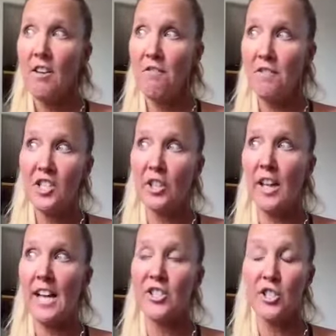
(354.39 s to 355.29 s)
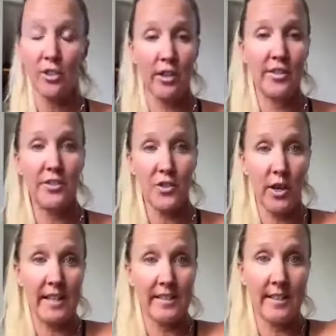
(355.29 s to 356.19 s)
visualize certain tricks